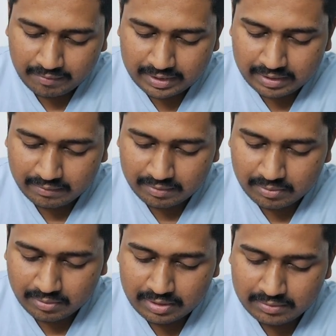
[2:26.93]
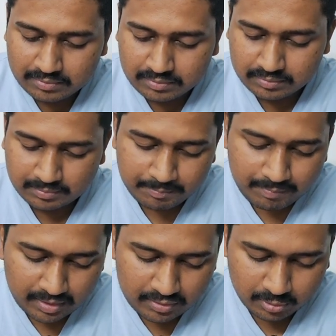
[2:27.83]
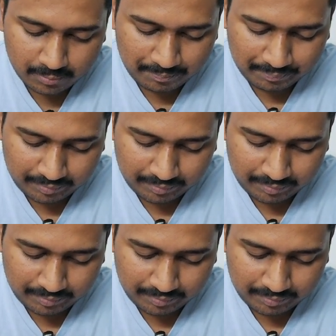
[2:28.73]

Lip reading: 5 hours. Okay, so